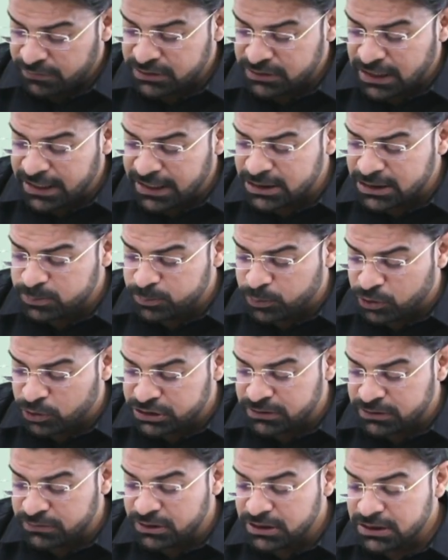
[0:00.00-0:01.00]
is positive,
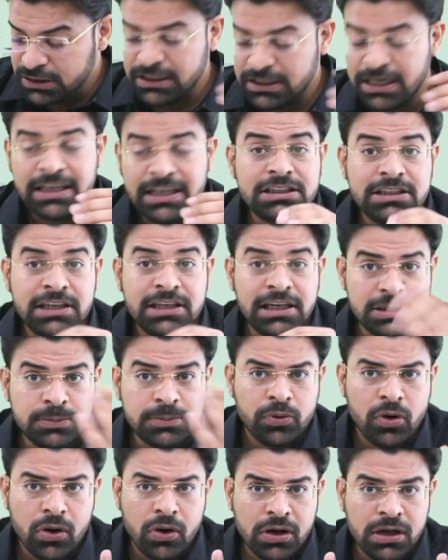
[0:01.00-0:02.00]
then its
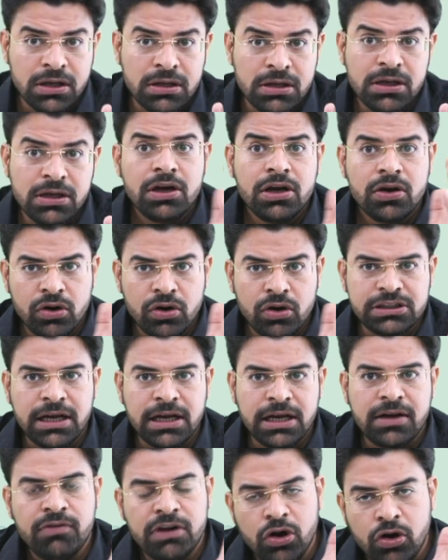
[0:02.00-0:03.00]
reciprocal cosec
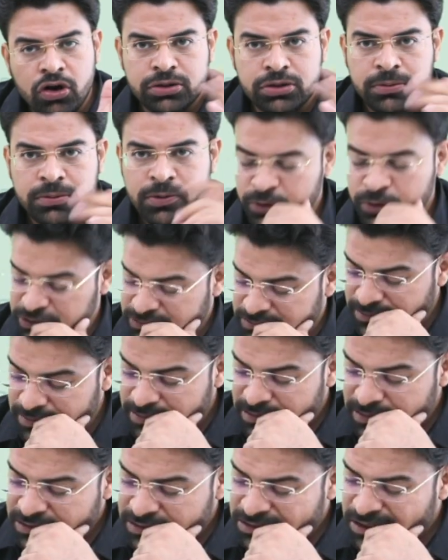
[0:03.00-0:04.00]
will also be positive.
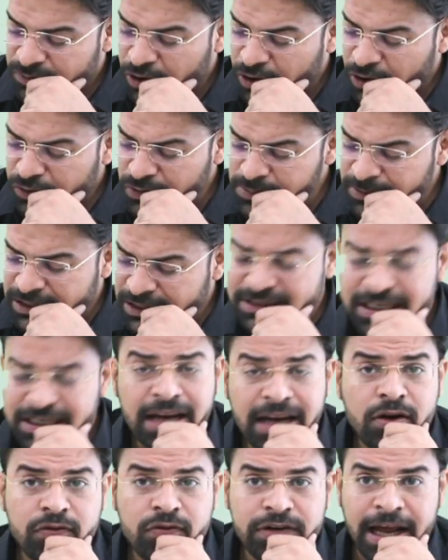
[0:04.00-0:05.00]
So what will be the sign of
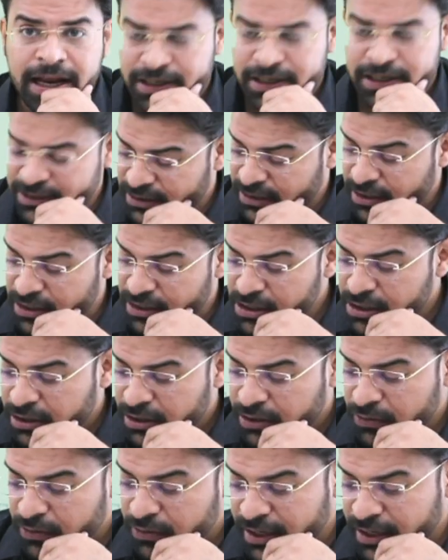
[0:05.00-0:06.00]
tan theta? You
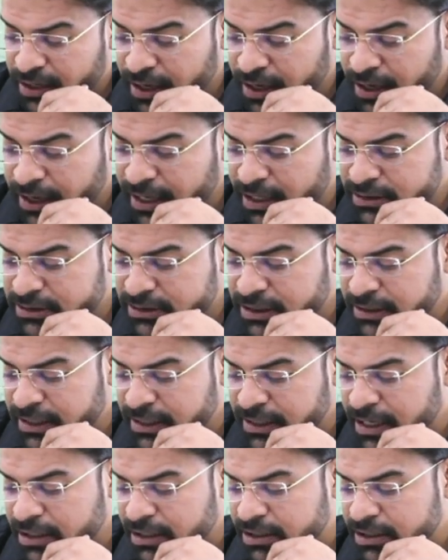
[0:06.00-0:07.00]
can again say tan
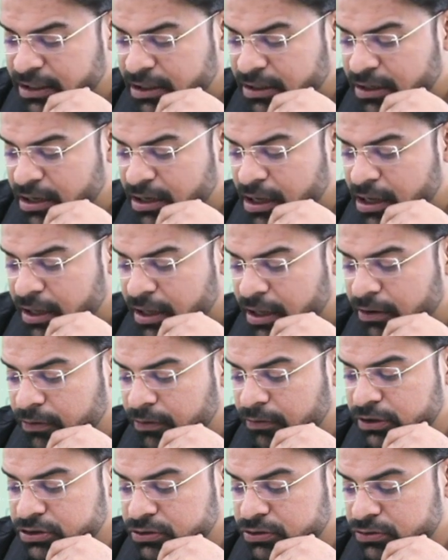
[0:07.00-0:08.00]
theta equals
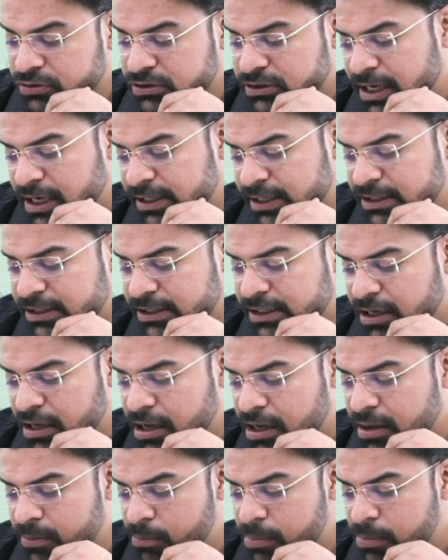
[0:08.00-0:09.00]
to sine theta
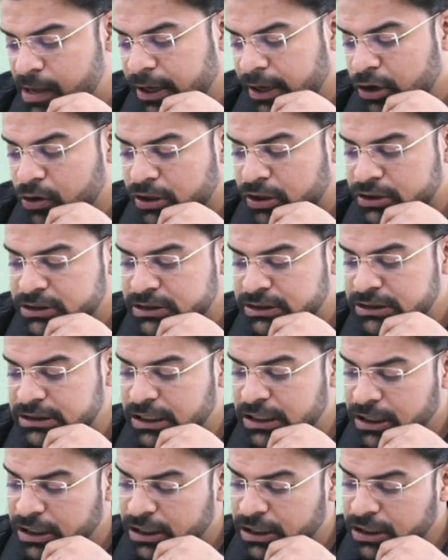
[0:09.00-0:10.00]
by cos
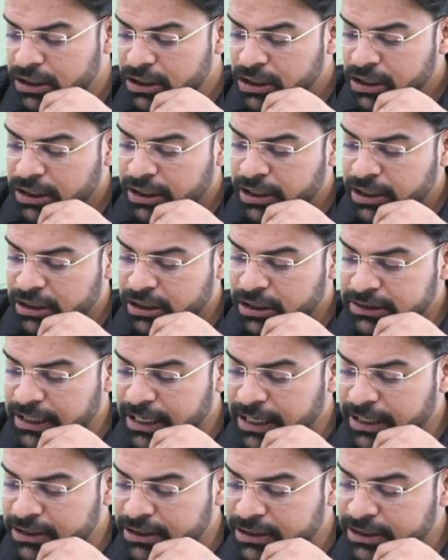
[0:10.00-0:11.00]
theta. Here sine
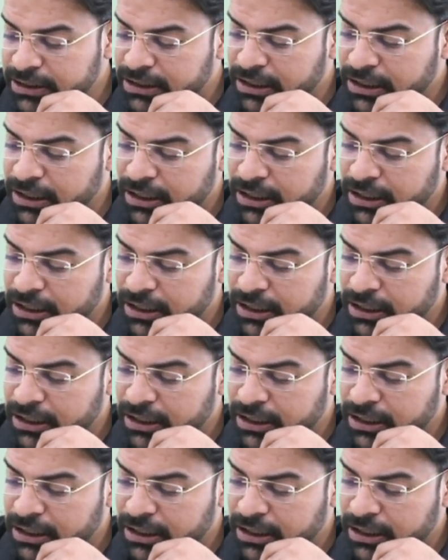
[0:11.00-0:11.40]
theta